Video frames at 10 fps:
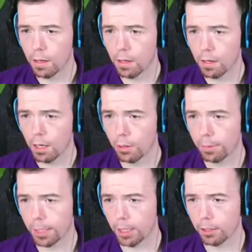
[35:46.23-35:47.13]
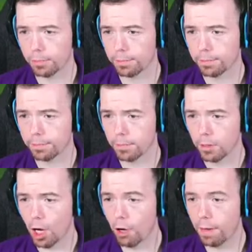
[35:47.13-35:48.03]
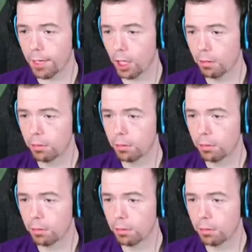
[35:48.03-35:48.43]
Oh, here we go. Oh, there we go.